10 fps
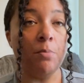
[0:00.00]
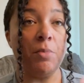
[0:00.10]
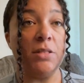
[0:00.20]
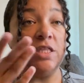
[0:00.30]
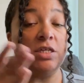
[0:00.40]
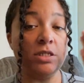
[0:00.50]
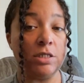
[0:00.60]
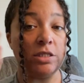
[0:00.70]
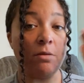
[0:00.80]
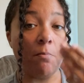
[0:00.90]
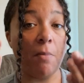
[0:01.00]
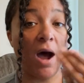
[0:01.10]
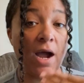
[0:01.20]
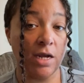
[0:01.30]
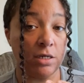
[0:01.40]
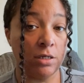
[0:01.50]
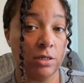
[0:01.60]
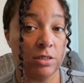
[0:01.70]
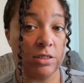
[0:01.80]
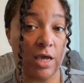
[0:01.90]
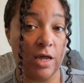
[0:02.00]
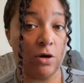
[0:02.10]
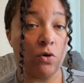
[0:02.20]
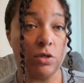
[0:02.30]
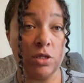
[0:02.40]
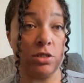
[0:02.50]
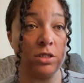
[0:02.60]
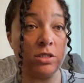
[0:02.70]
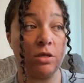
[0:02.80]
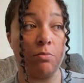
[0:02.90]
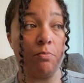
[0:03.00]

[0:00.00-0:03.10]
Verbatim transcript: But this is the mindset or this is the,